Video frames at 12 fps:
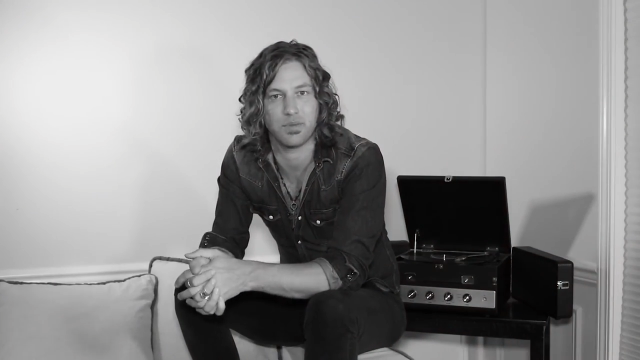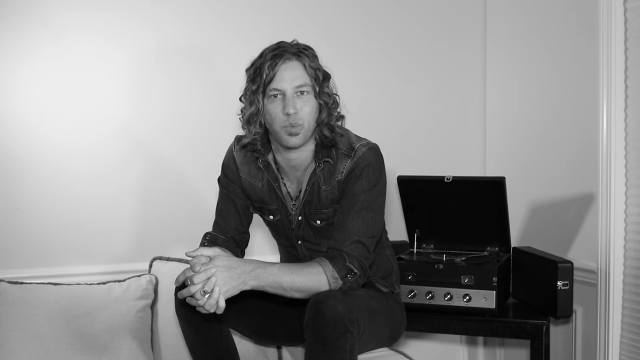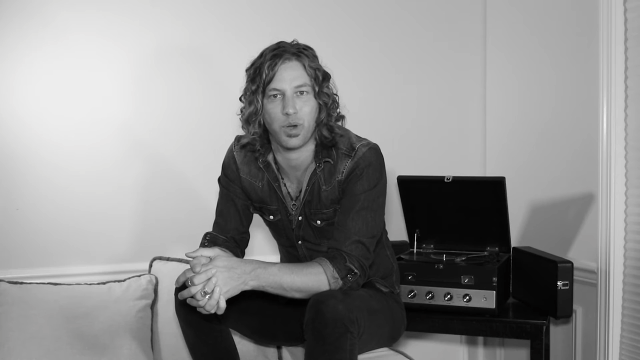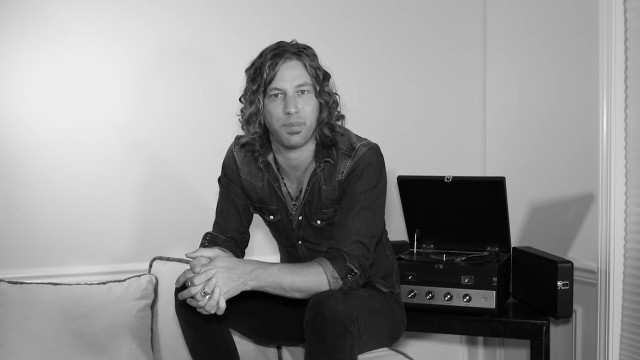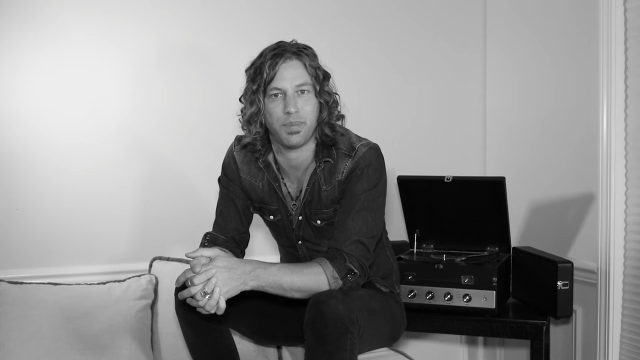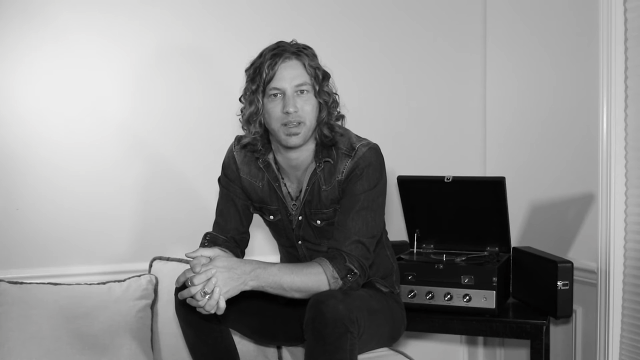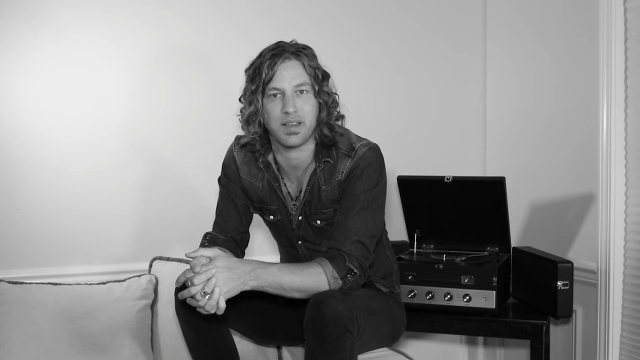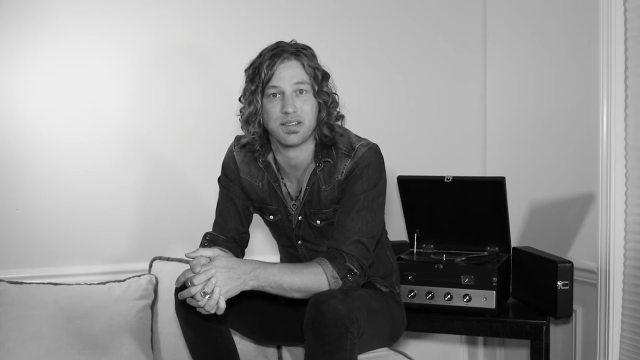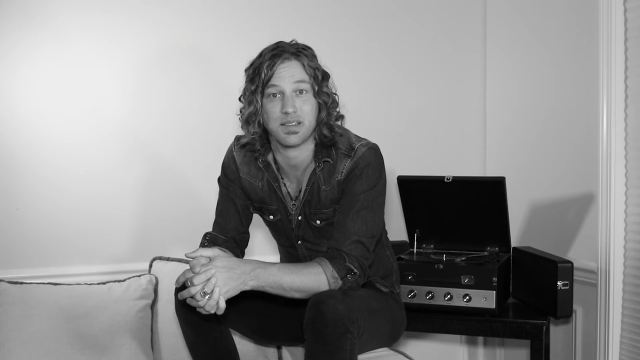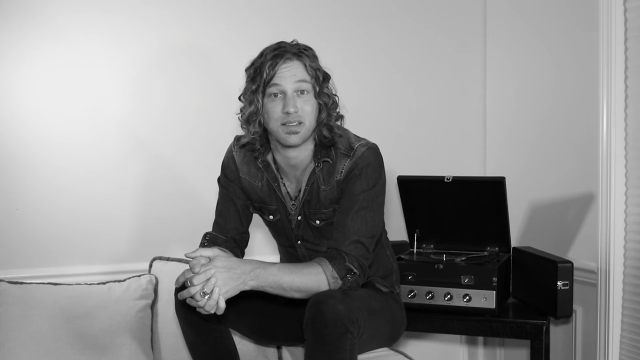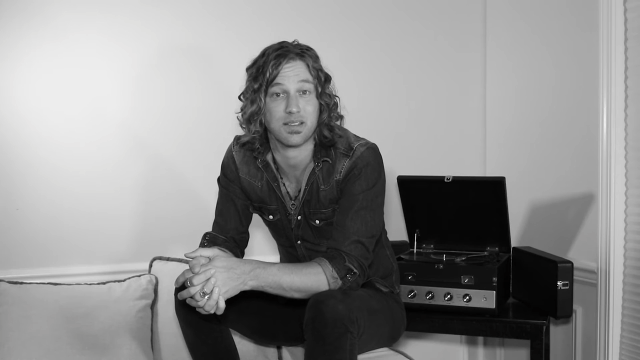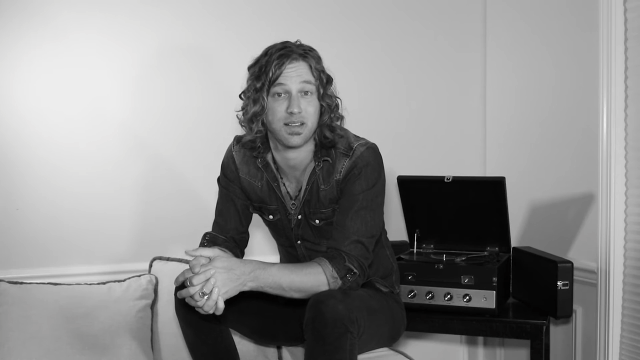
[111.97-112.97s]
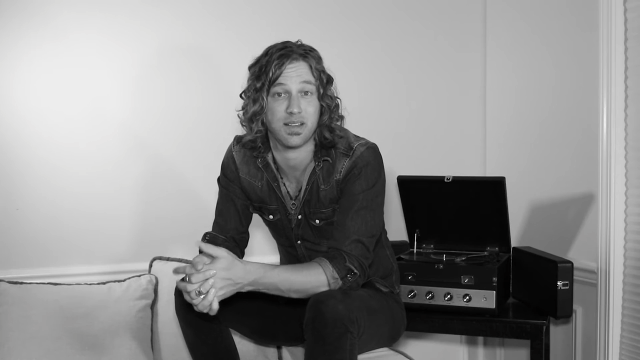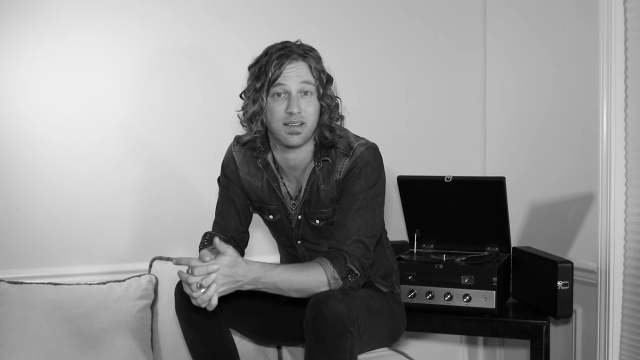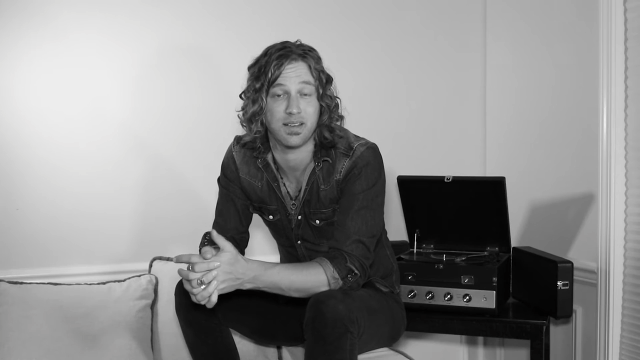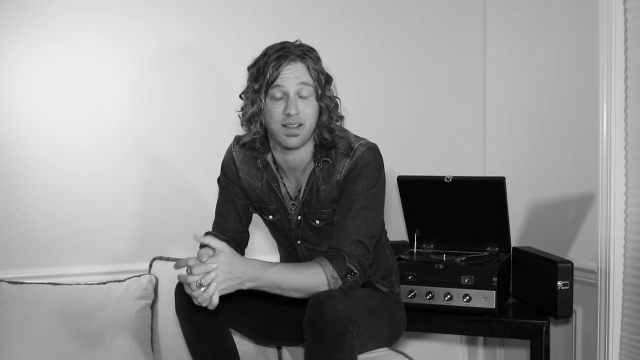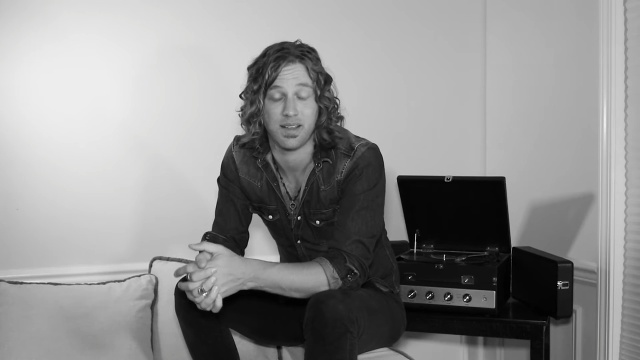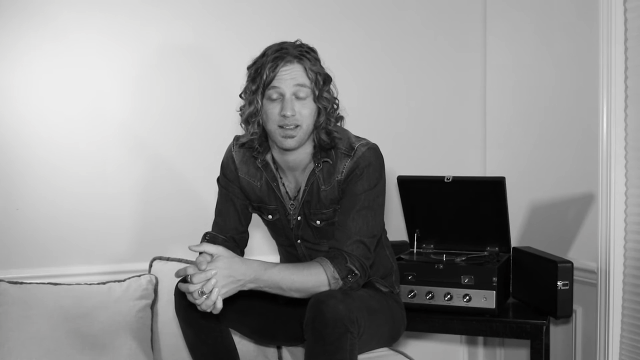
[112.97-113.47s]
one bit since then,
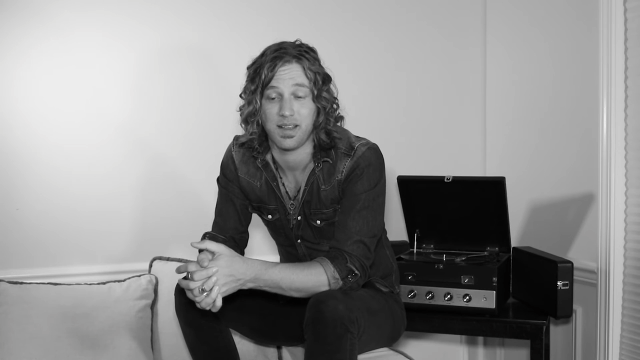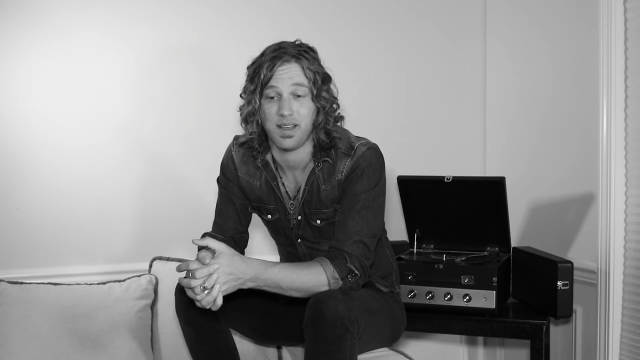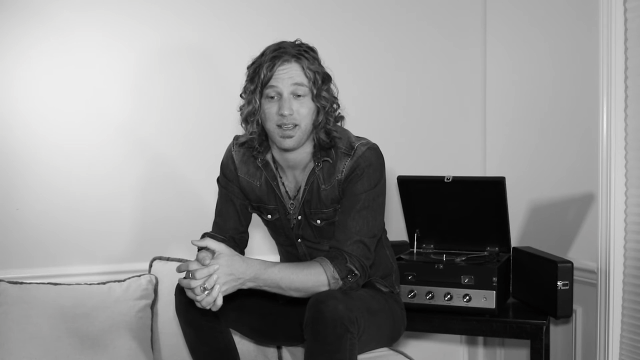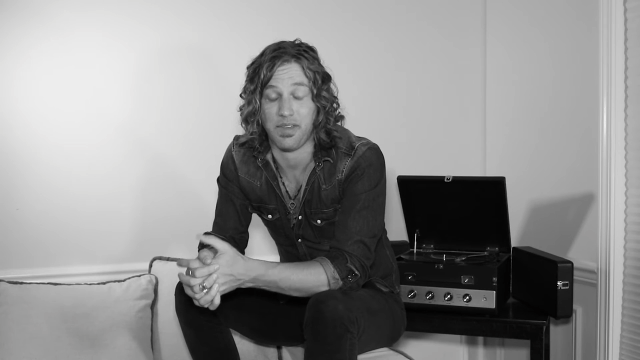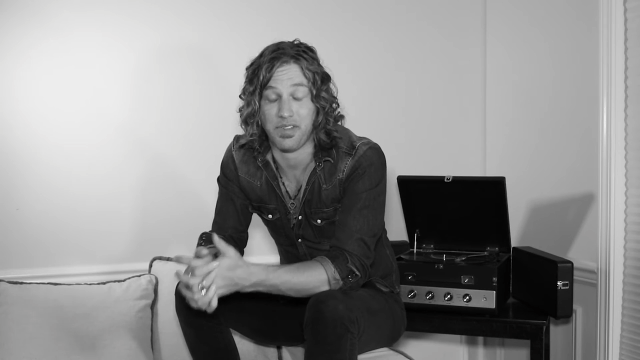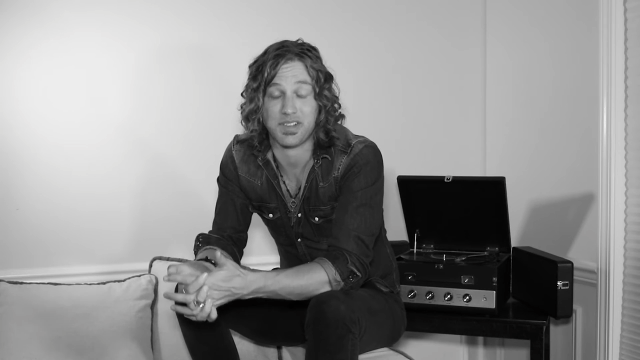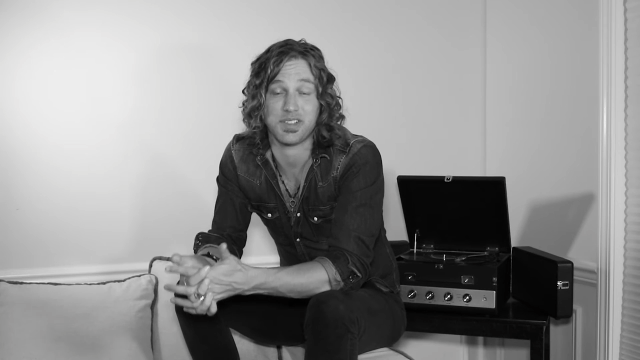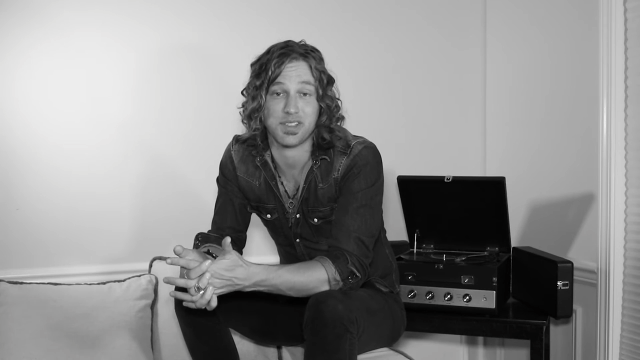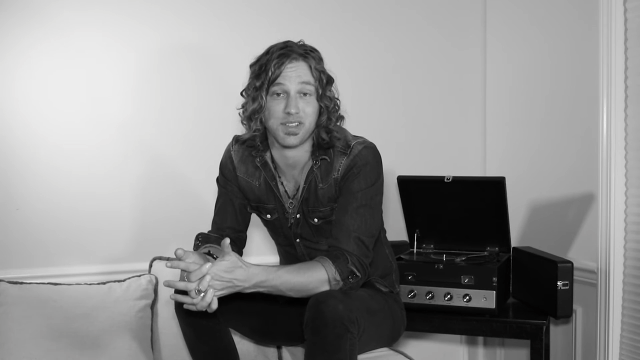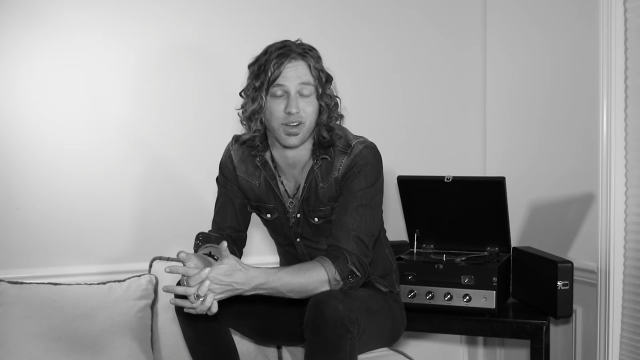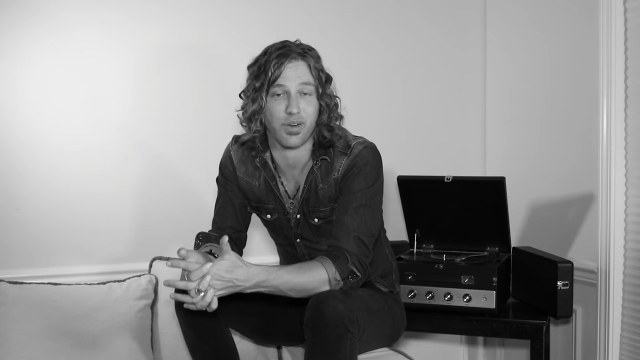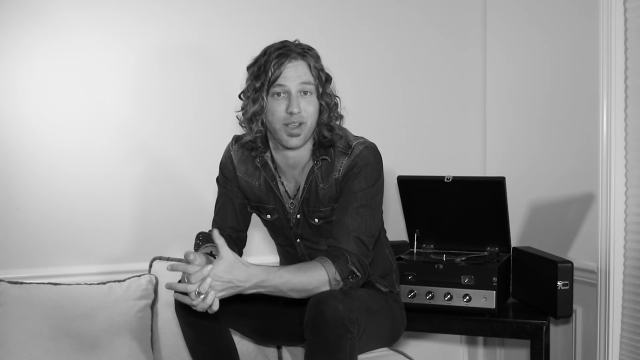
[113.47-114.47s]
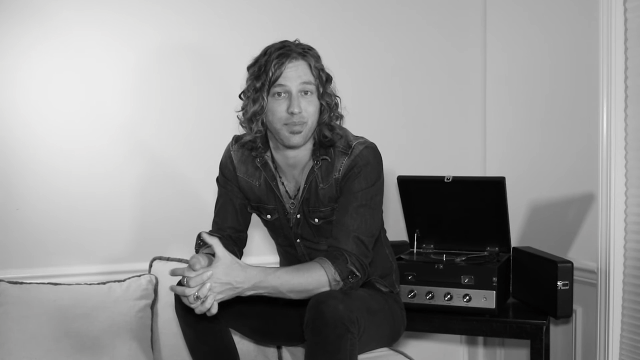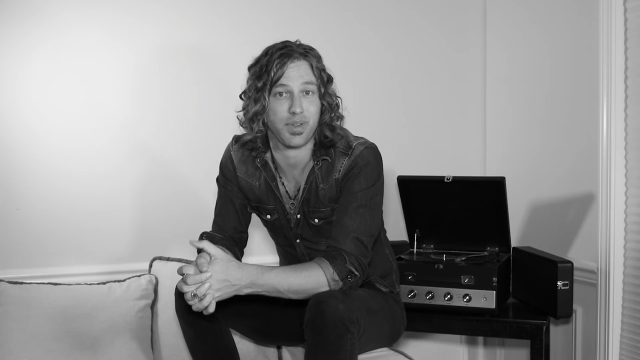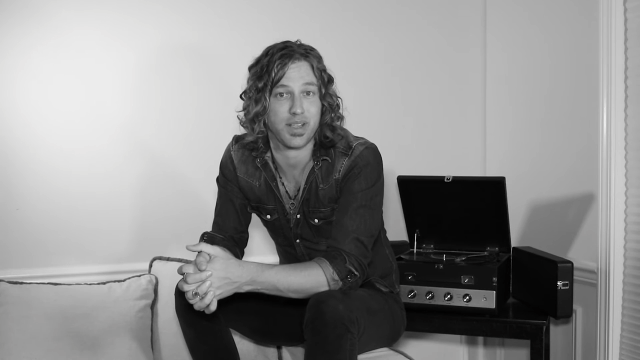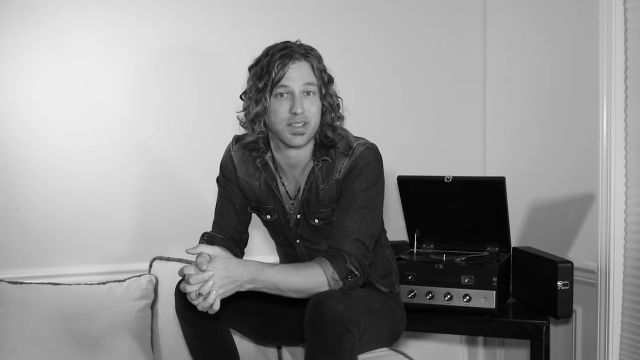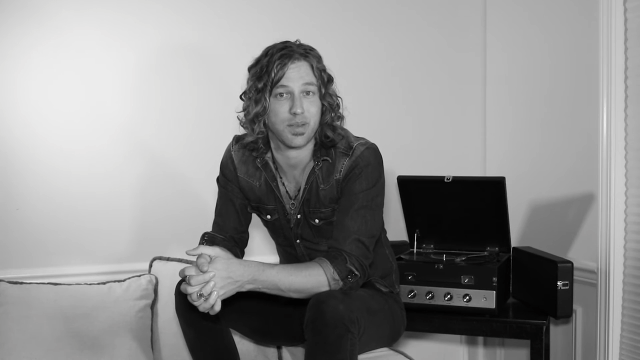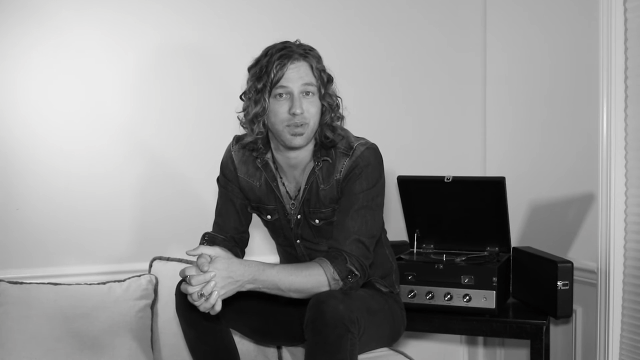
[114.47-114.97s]
and that's just a great
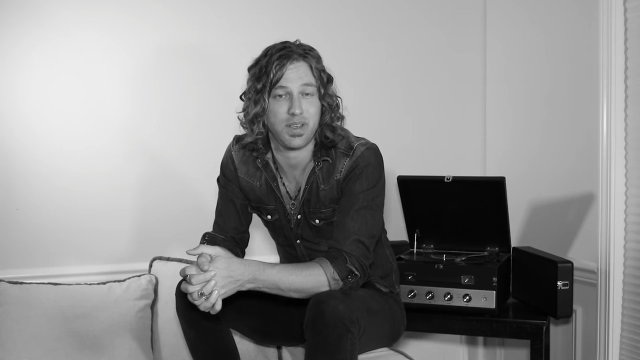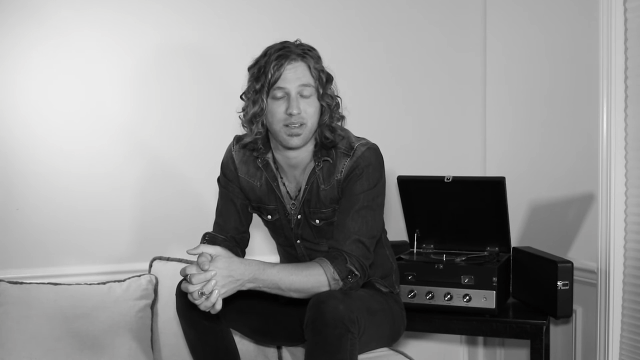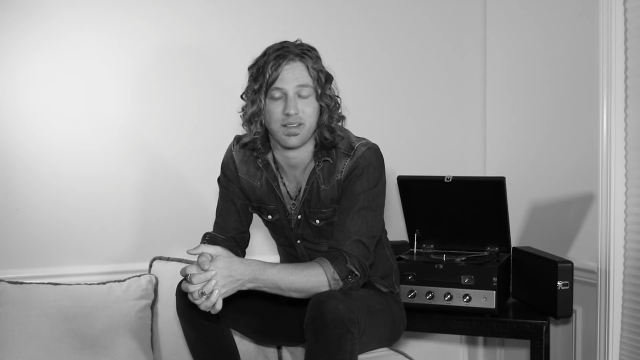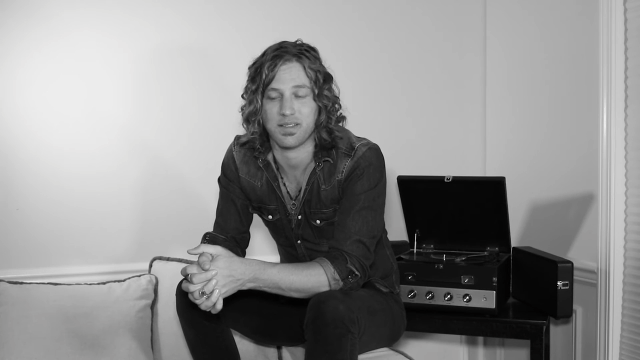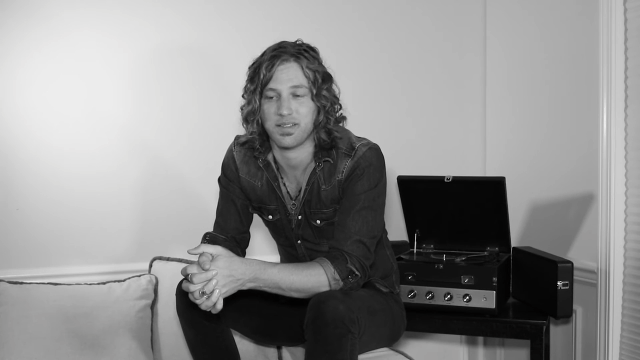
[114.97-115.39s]
place to be.